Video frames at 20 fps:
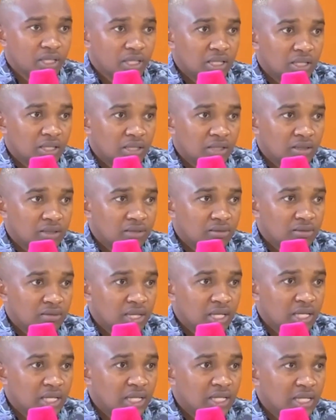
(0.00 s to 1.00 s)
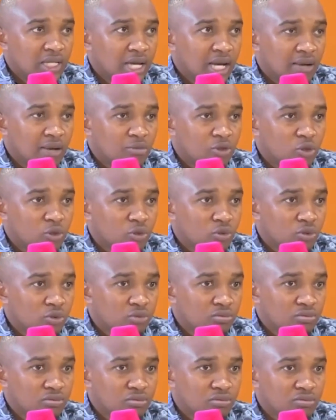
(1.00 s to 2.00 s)
they didn't come to
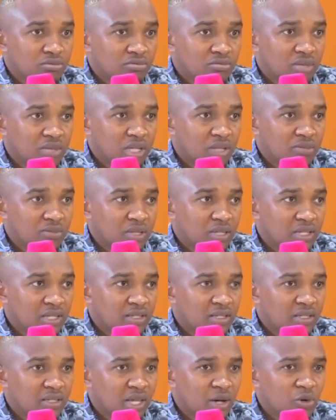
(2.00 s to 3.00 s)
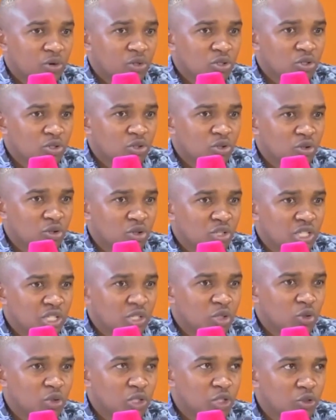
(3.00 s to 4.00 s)
maybe, there was no
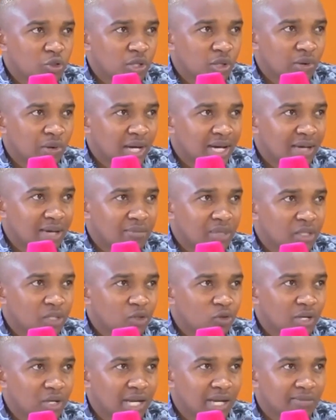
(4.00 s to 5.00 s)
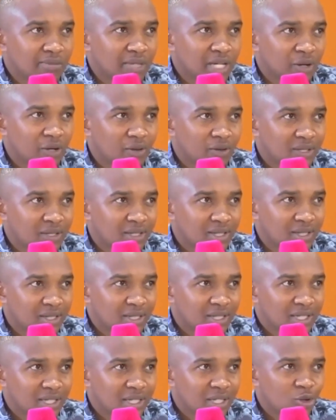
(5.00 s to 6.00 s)
situation they were coming to calm down.
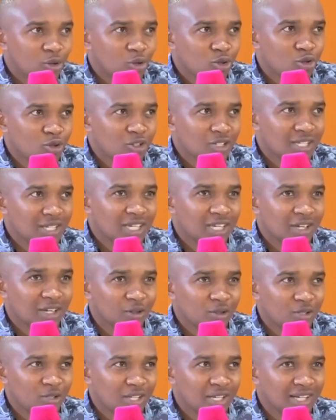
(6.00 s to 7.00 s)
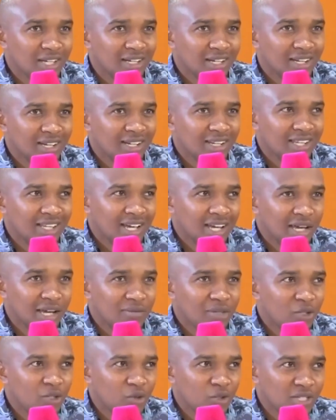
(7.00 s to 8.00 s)
It was not chaos and they are
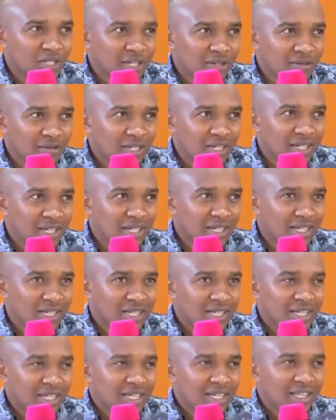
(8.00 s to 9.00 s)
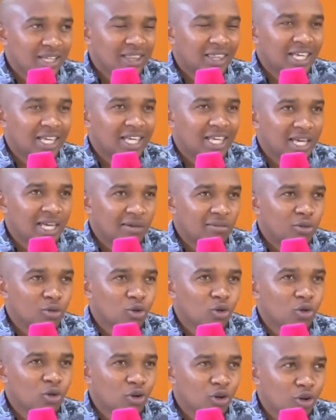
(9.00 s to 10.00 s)
coming to intervene. They came
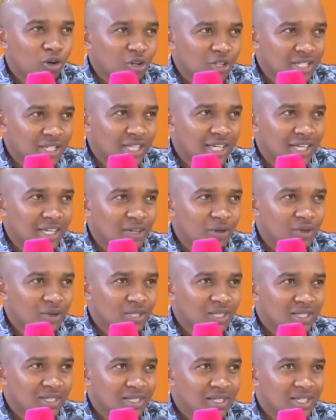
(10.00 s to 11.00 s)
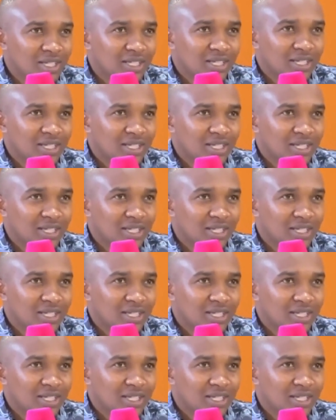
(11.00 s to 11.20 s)
to cause the chaos.